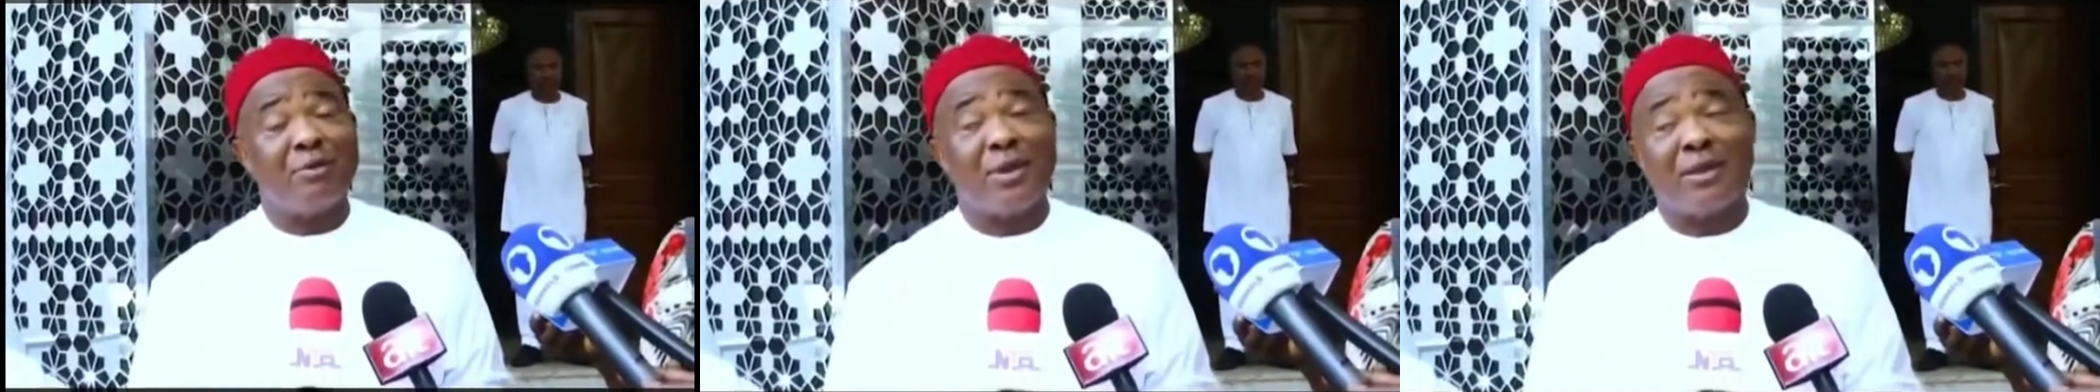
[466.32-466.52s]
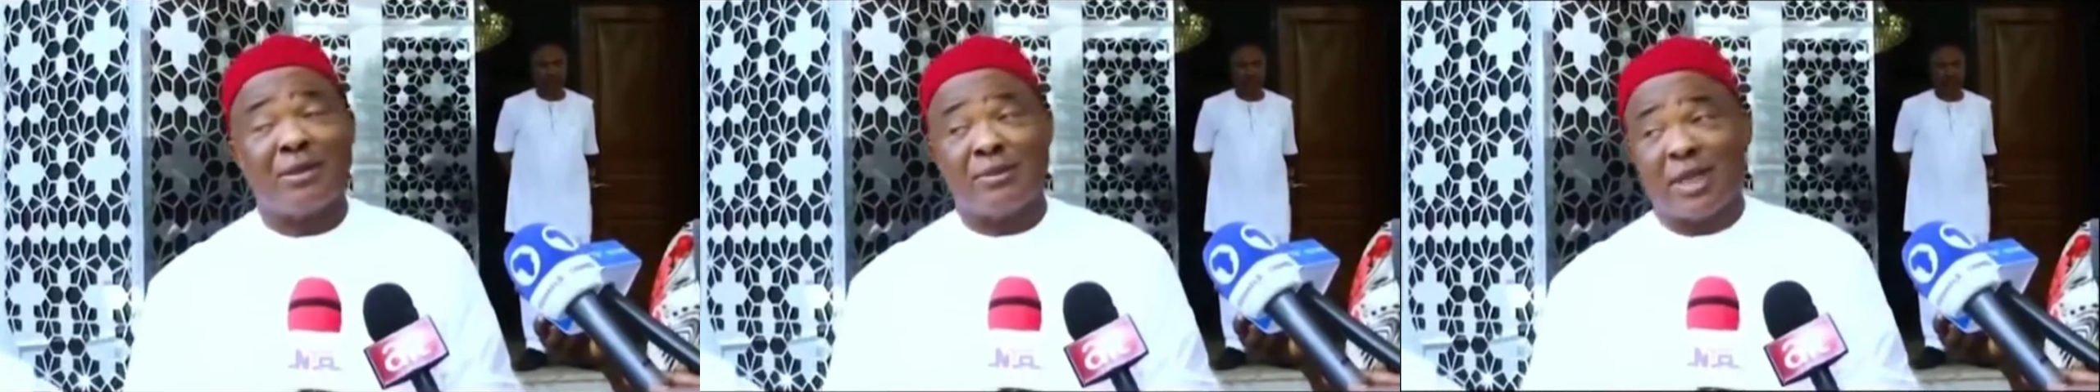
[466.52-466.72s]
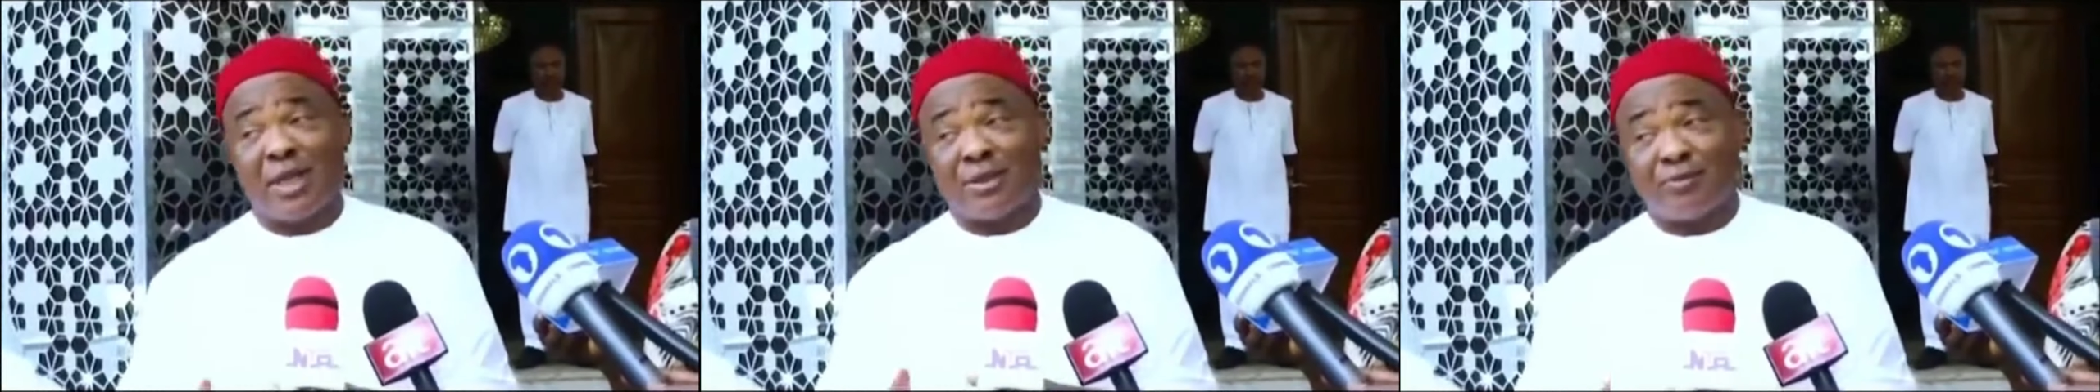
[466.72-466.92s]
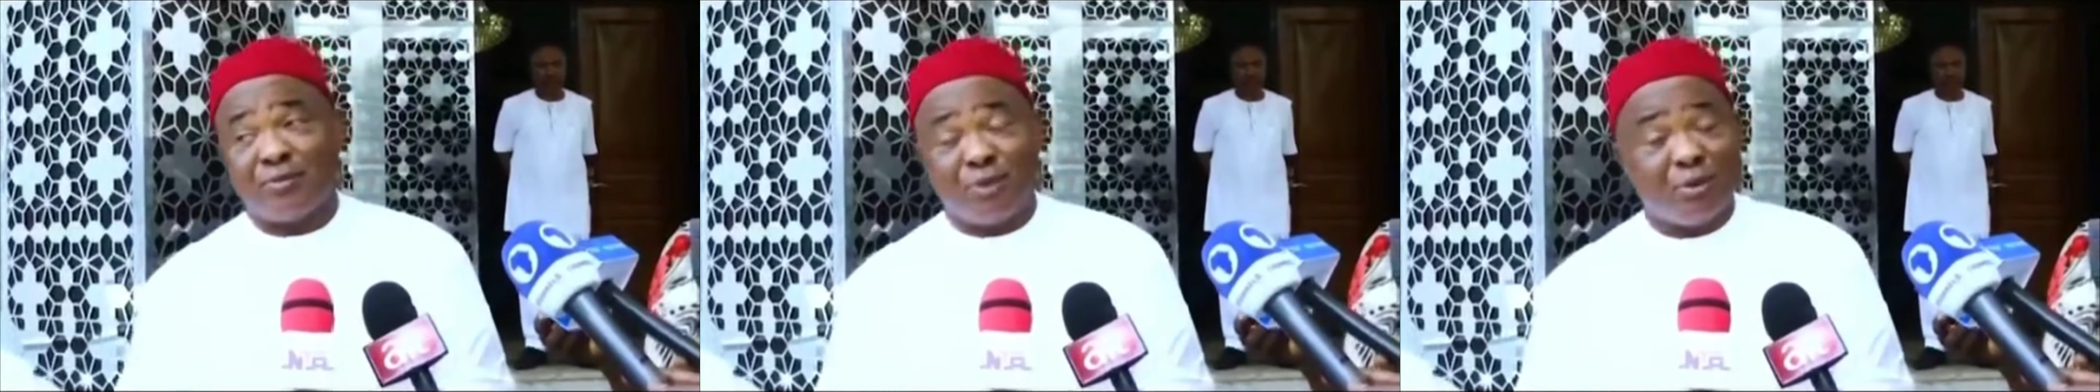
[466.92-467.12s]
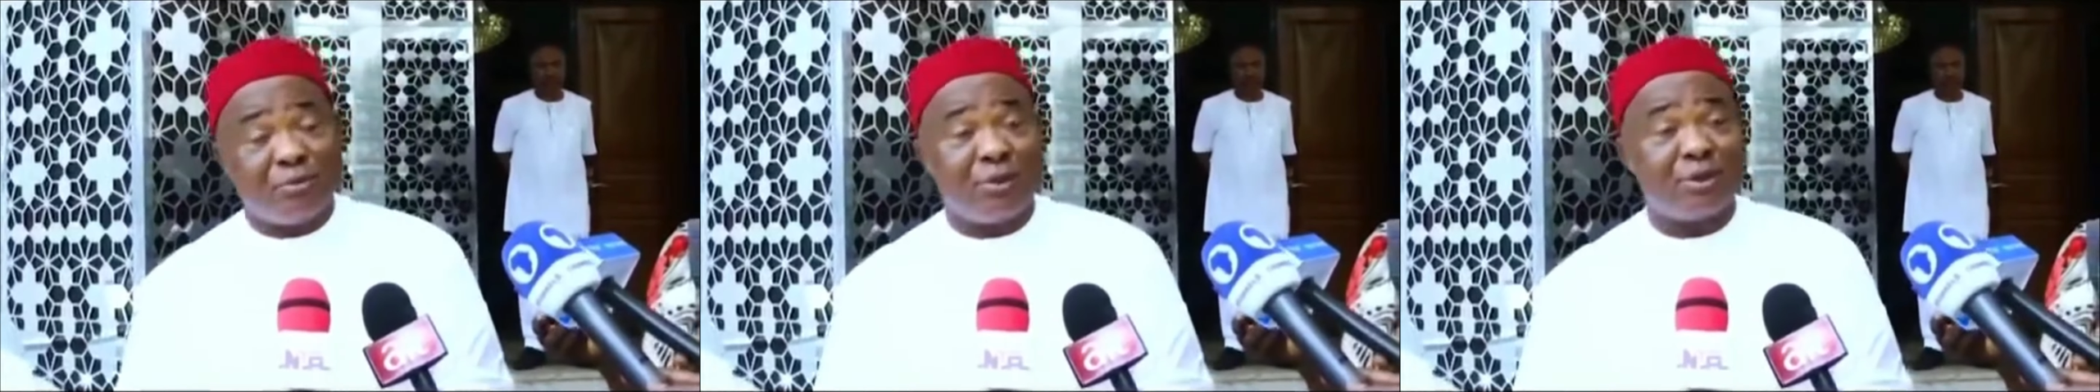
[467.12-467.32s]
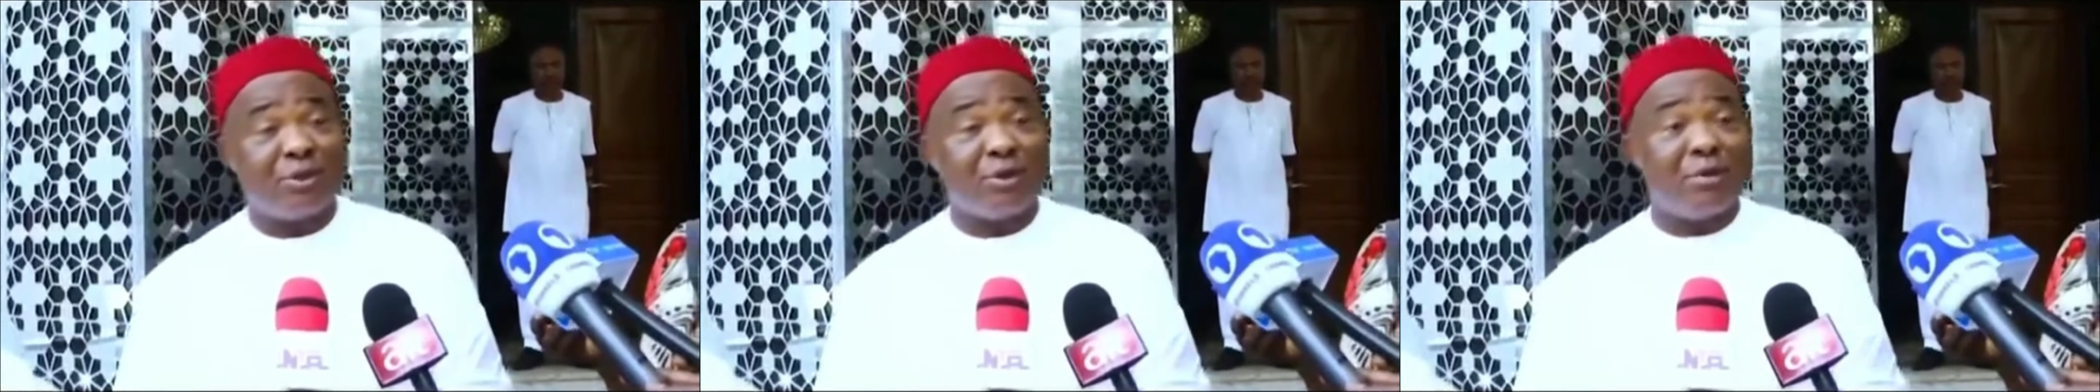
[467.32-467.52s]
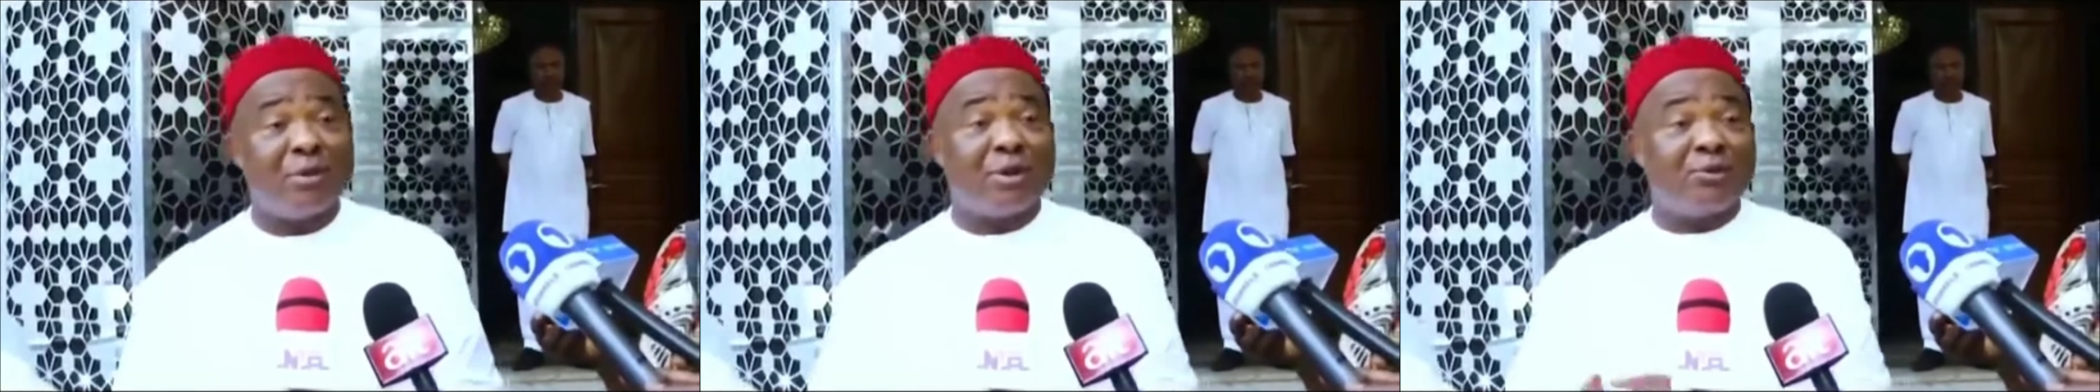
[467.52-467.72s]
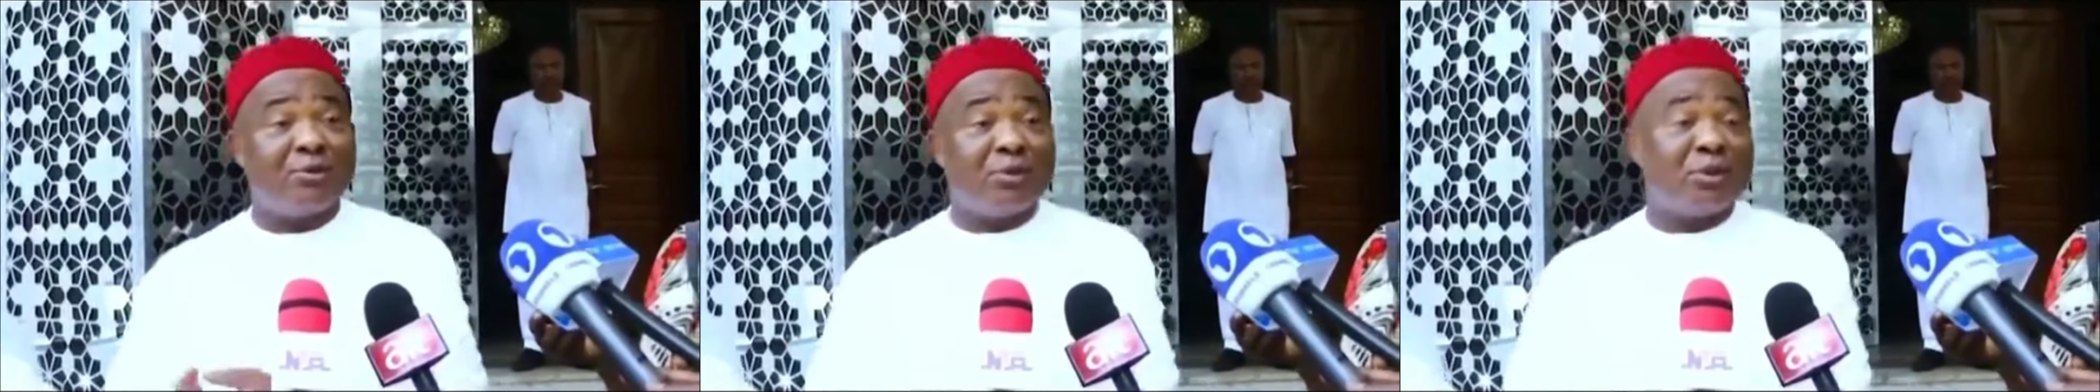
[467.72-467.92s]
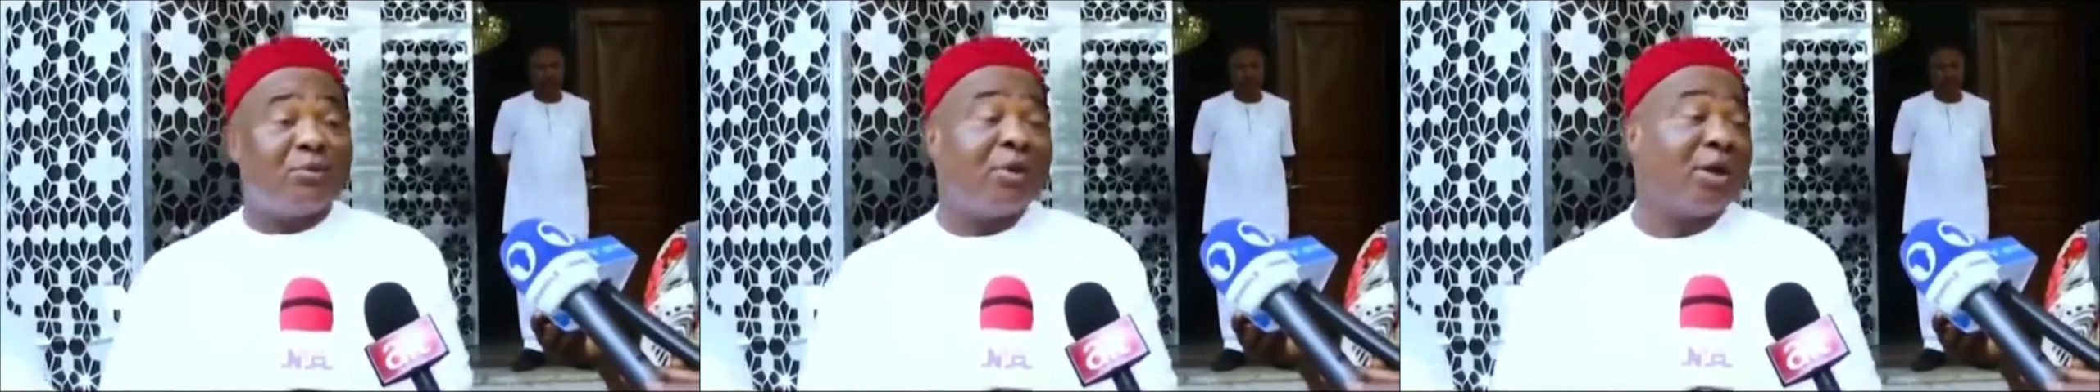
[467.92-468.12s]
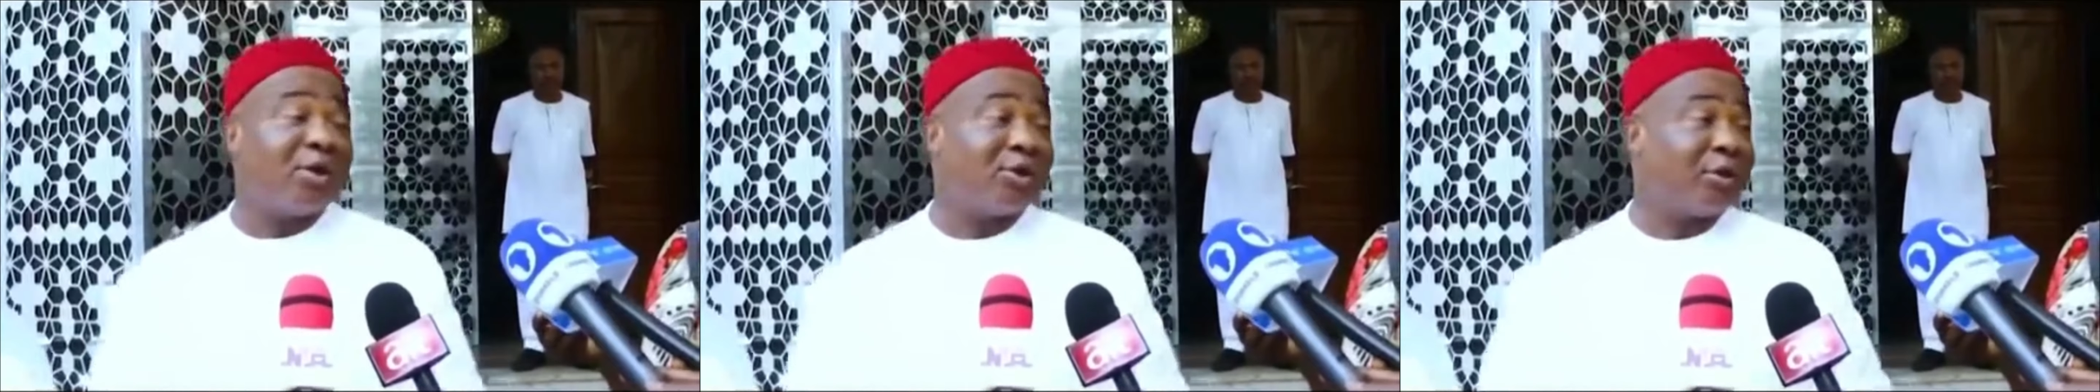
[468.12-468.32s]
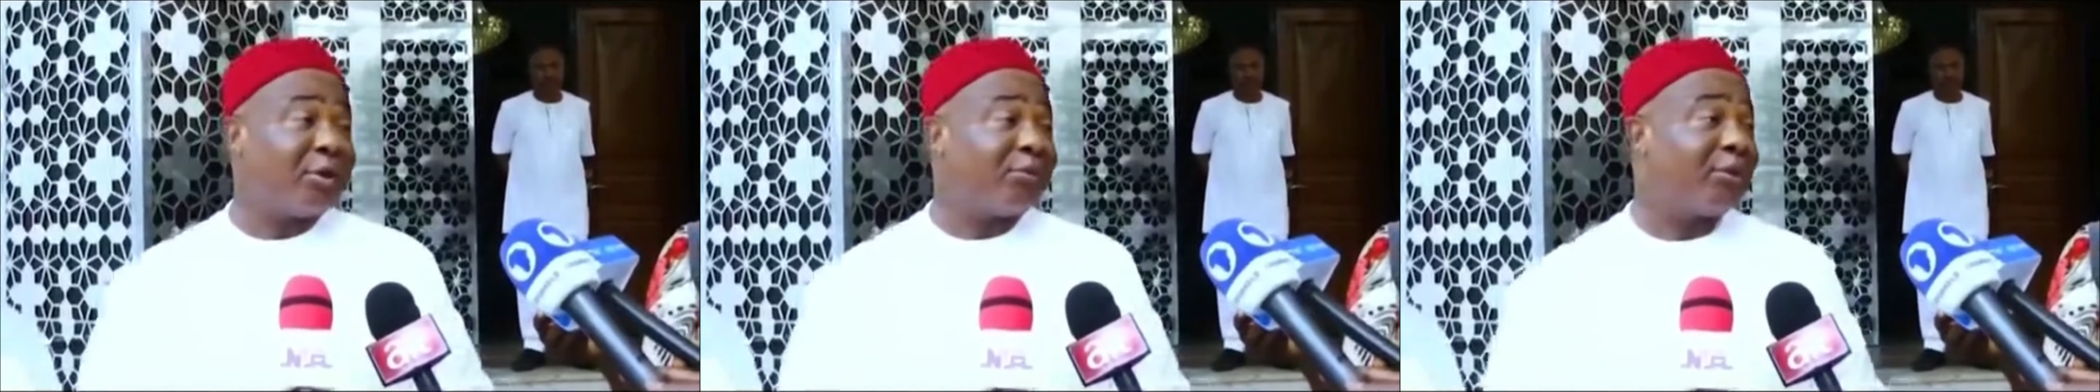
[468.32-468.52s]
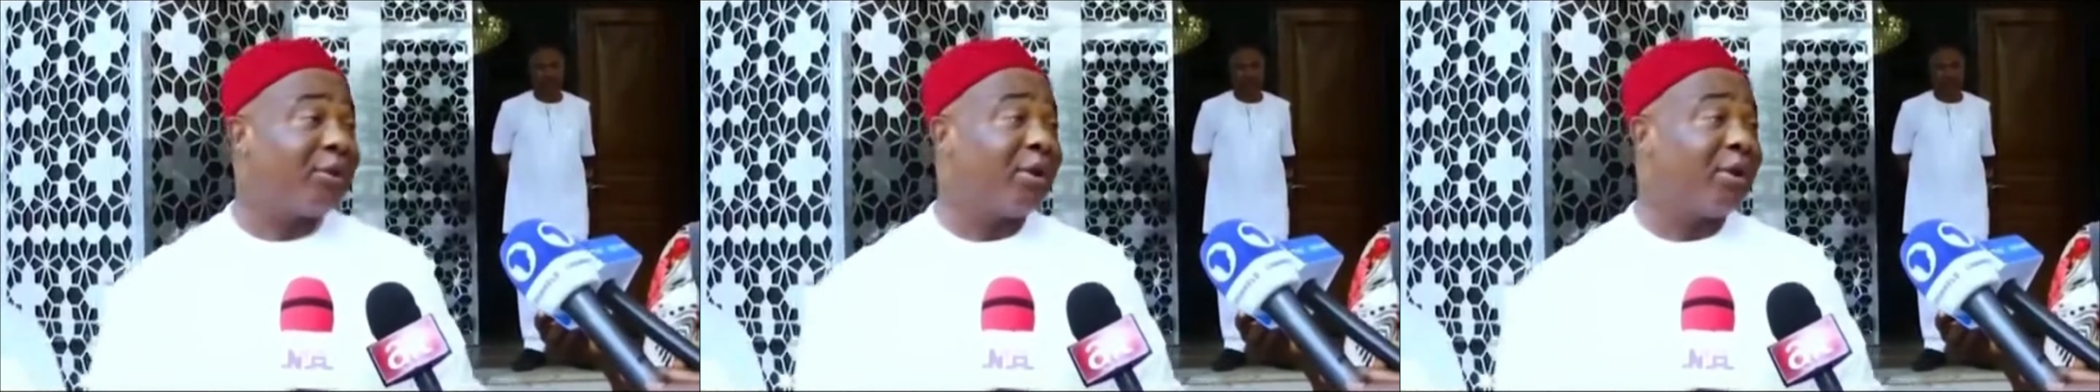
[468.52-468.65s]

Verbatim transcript: and, as promised, come and do the workshop